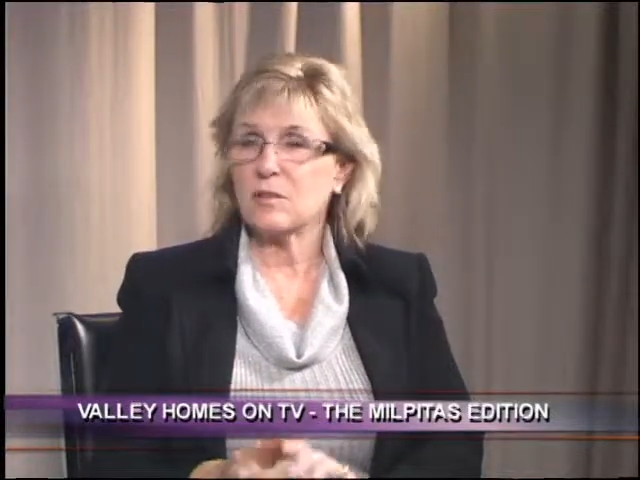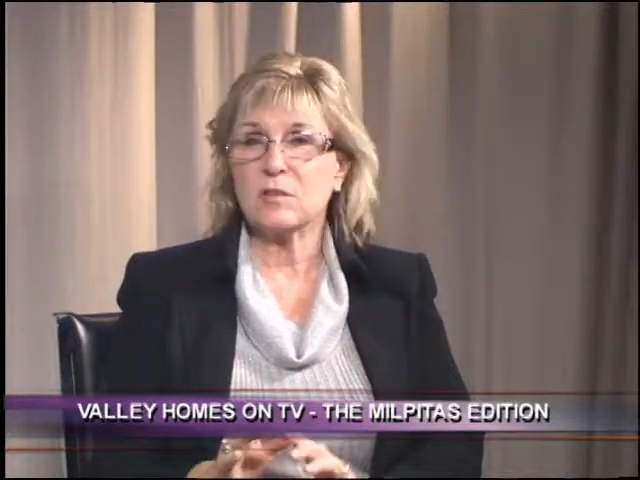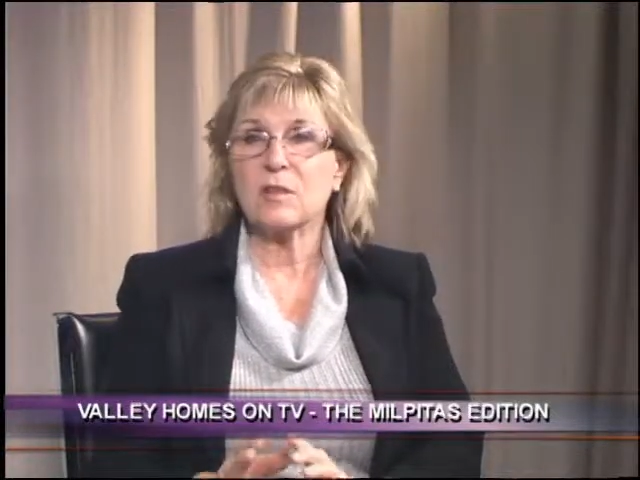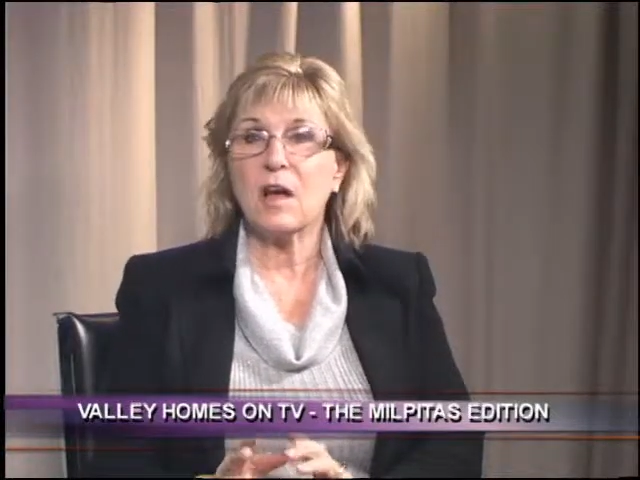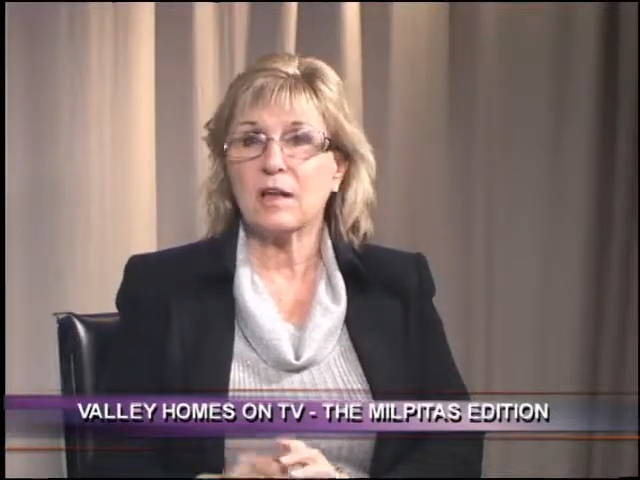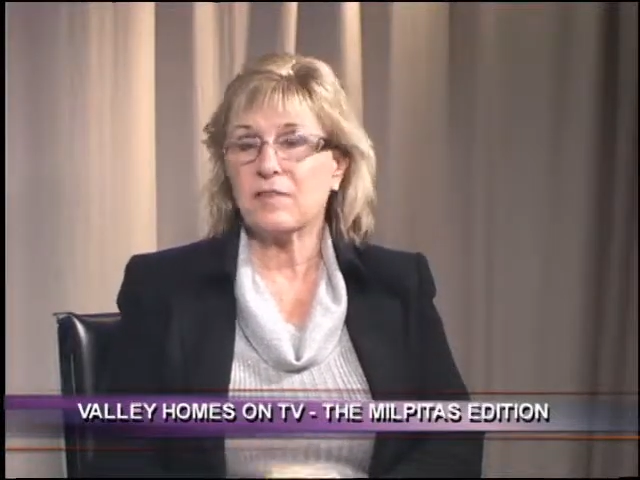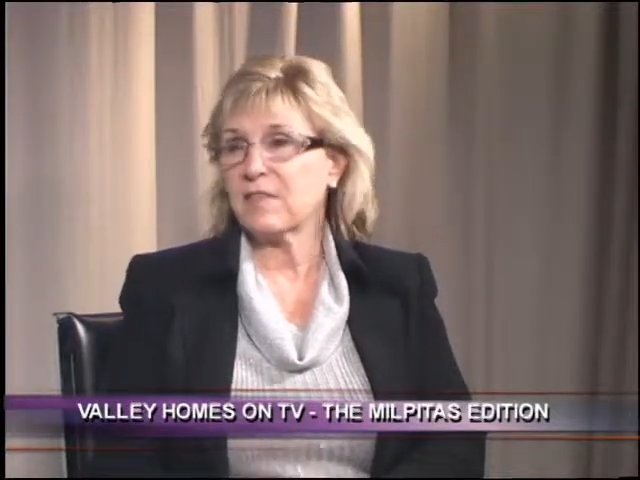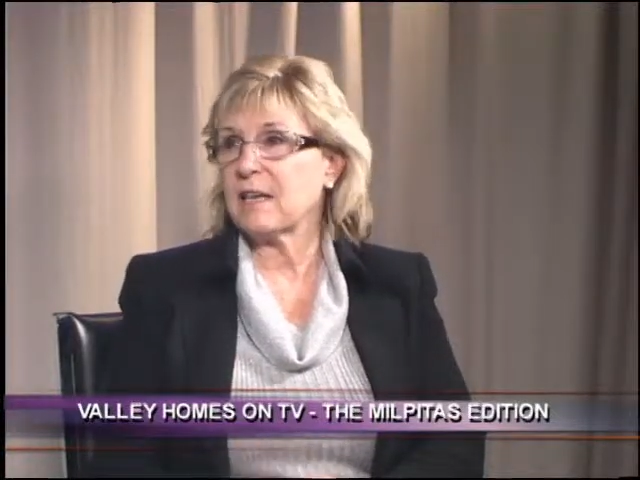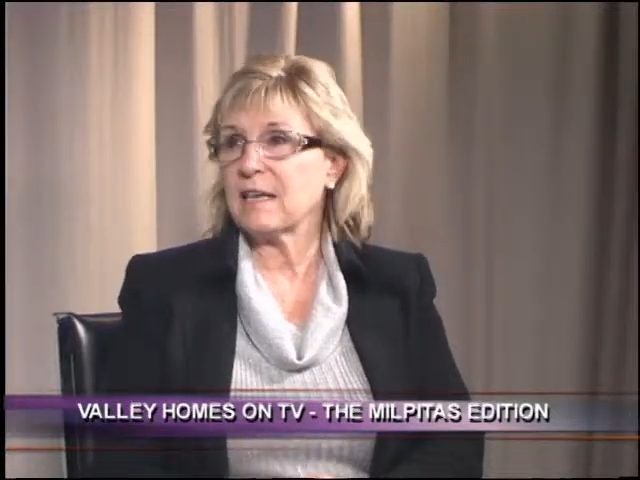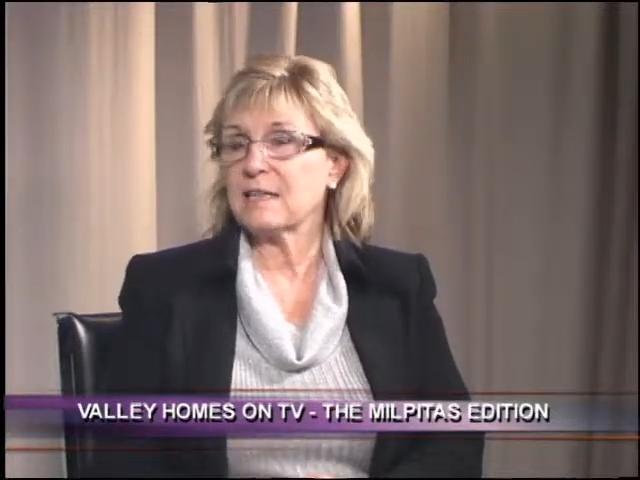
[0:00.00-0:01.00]
There's a lot of
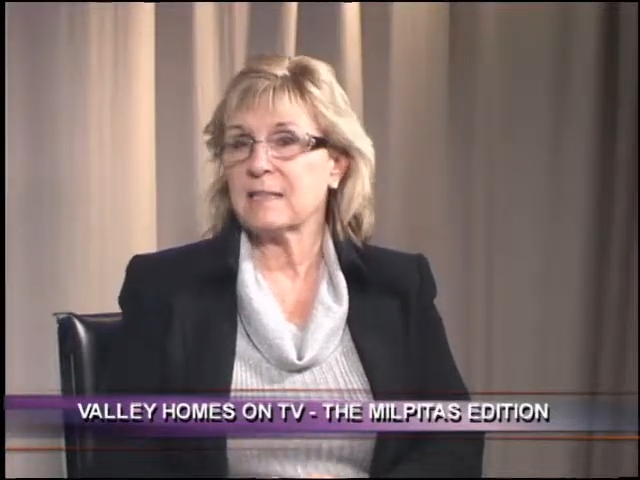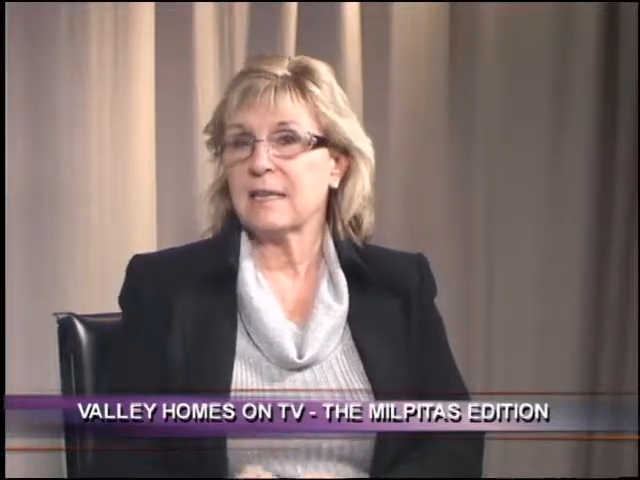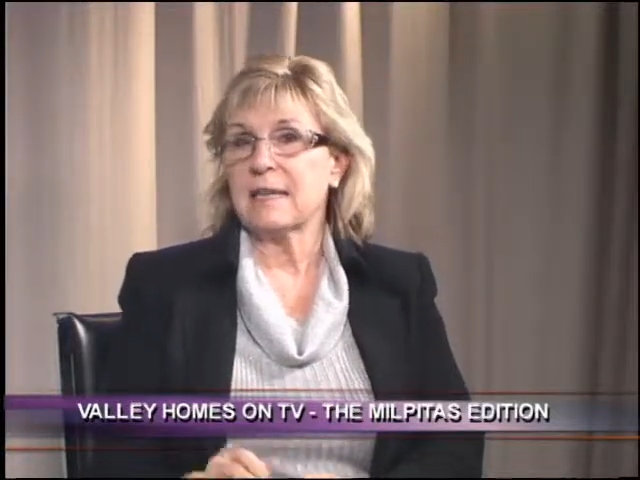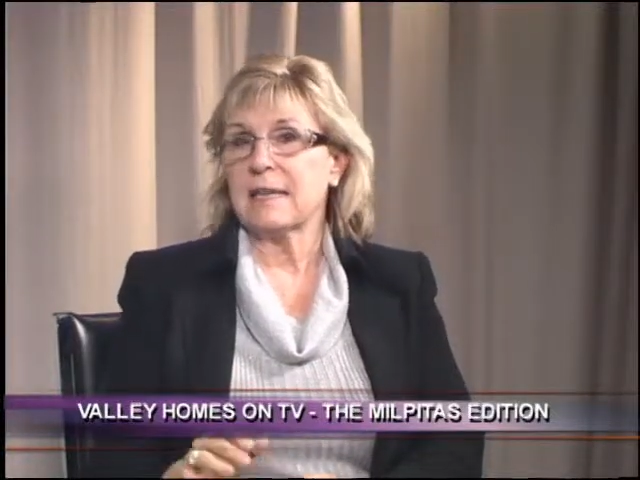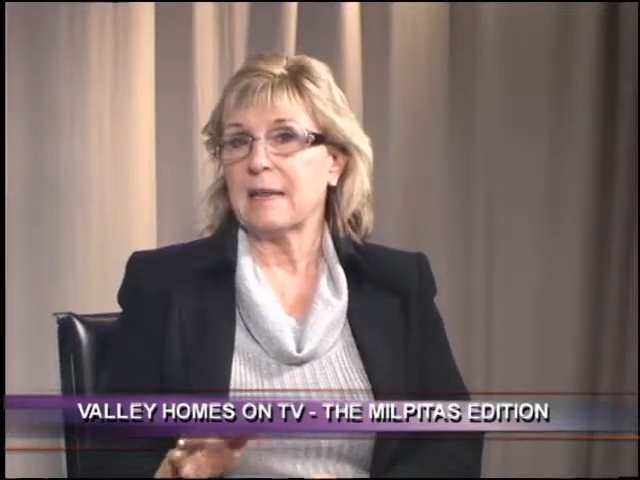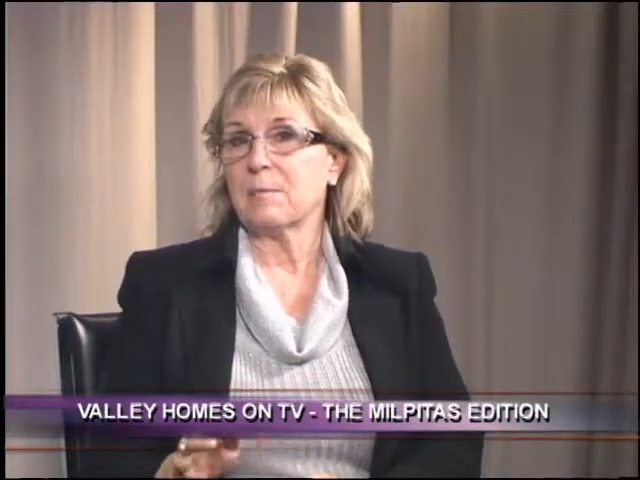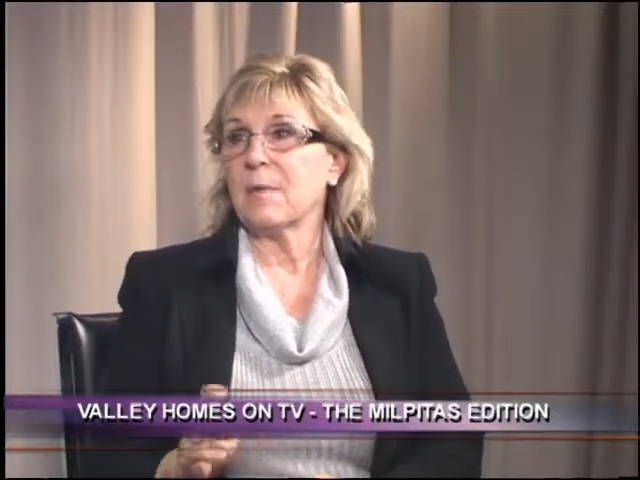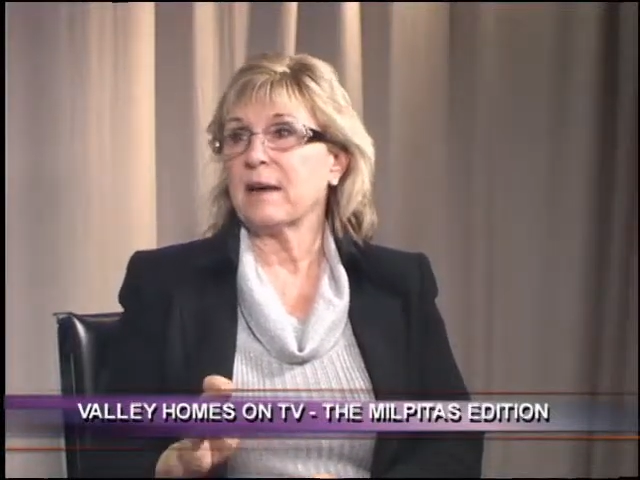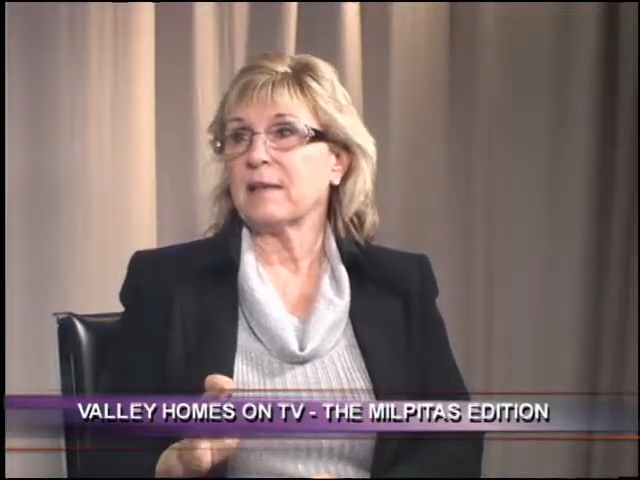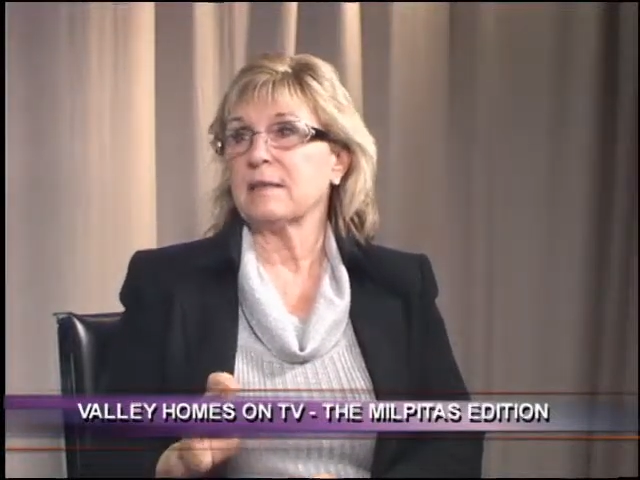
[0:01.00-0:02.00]
things that
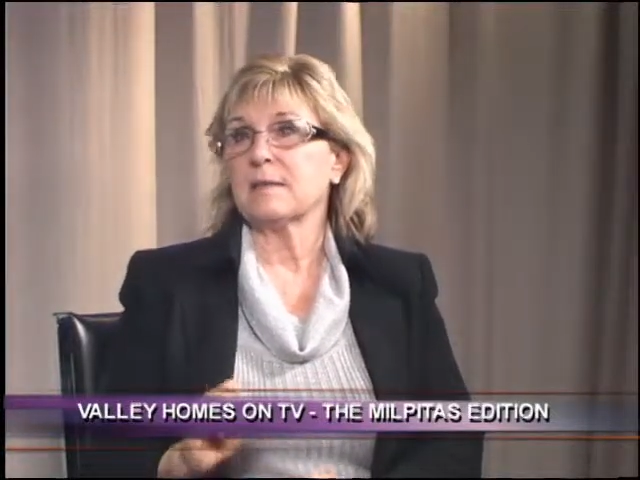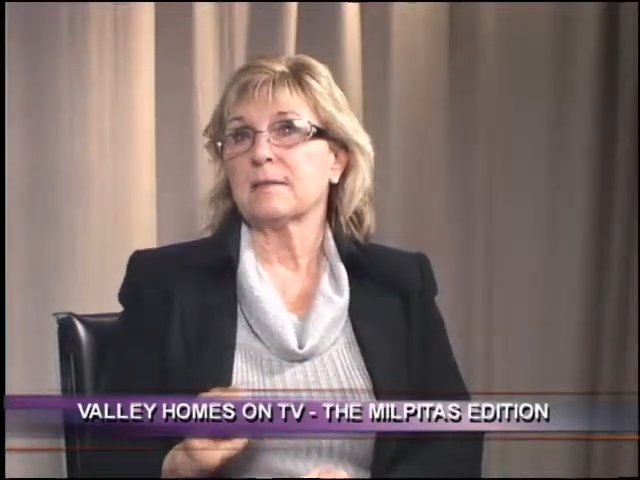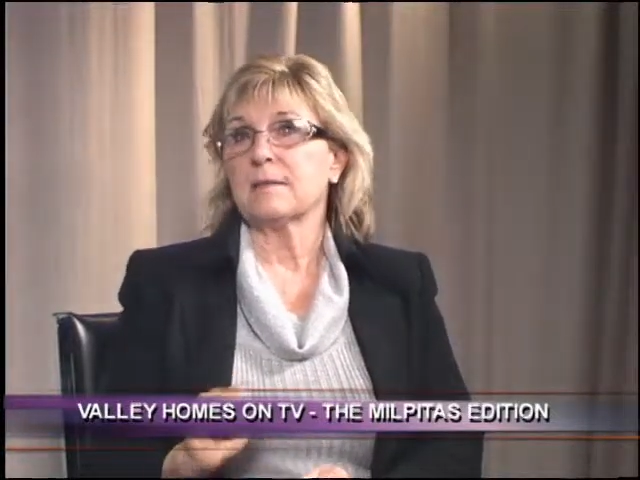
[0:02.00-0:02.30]
might